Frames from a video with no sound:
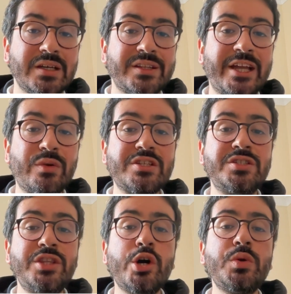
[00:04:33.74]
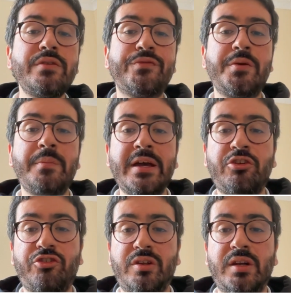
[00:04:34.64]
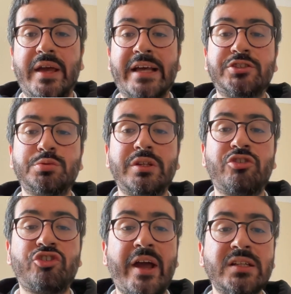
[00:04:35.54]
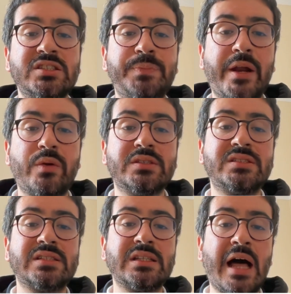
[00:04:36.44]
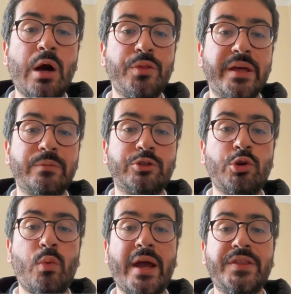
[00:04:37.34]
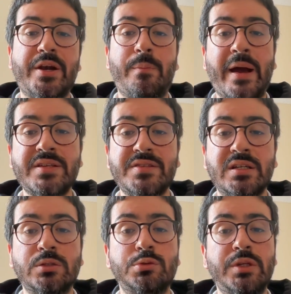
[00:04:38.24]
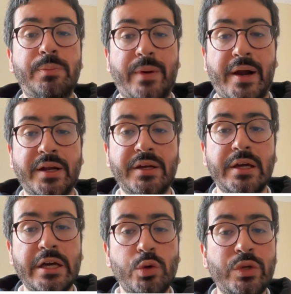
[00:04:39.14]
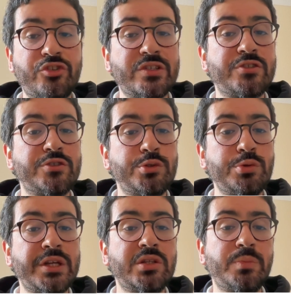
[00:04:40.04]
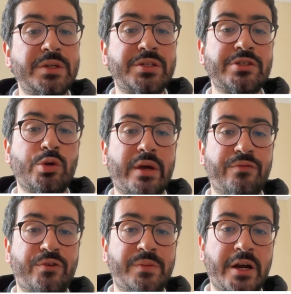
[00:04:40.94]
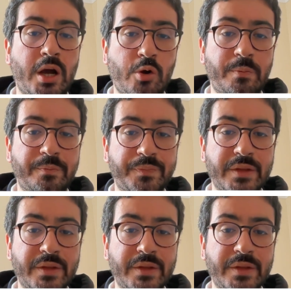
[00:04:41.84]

There is no information as to the child's parents allow them to ride their bicycle to the park, which is 2 kilometers away from their home.